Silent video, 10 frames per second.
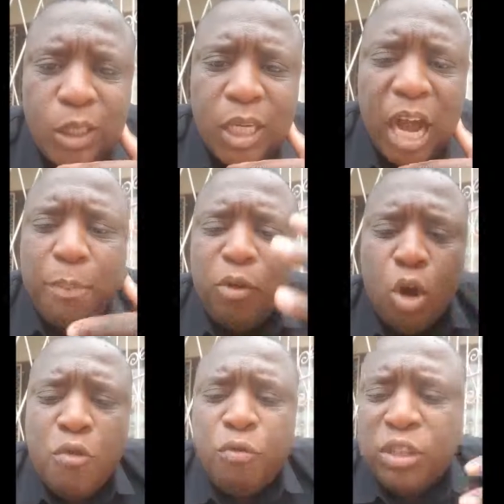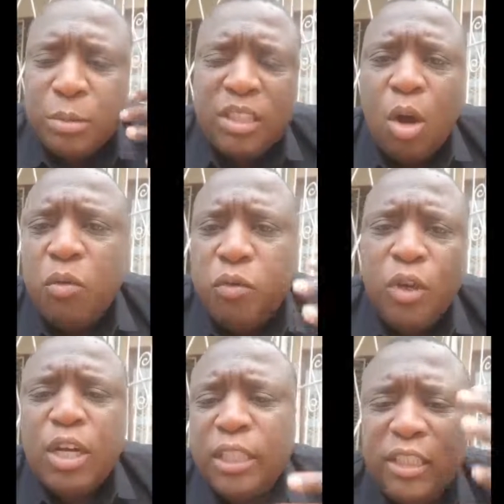I've been going through some
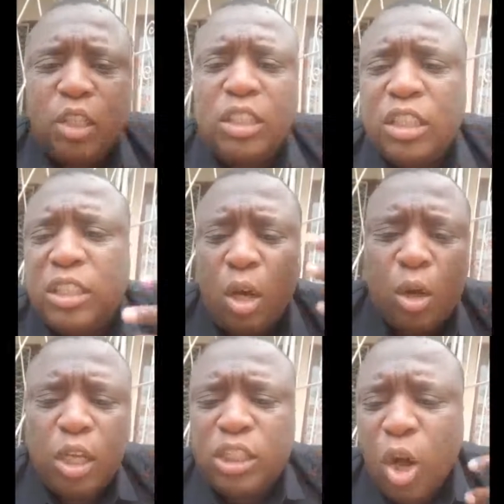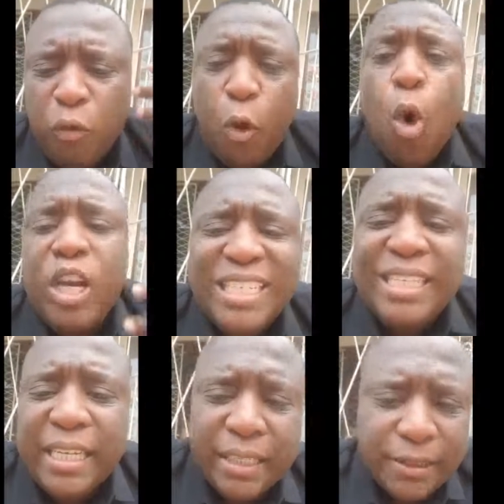
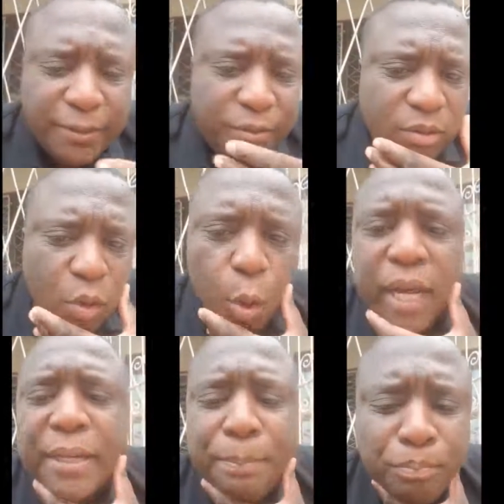self-auditing, okay?